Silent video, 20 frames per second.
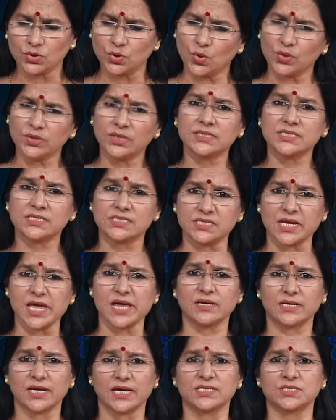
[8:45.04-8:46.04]
Though the
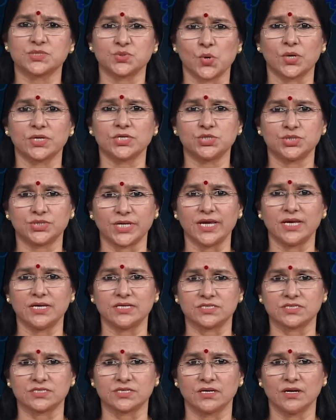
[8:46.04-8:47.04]
state has not
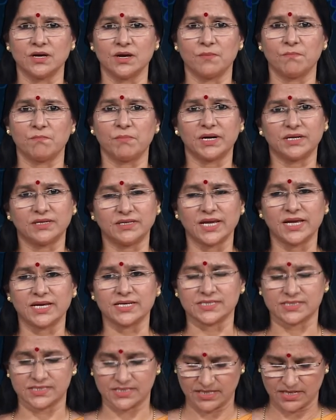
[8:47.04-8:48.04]
changed, but
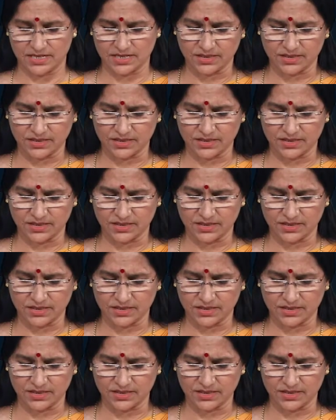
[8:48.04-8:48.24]
yes,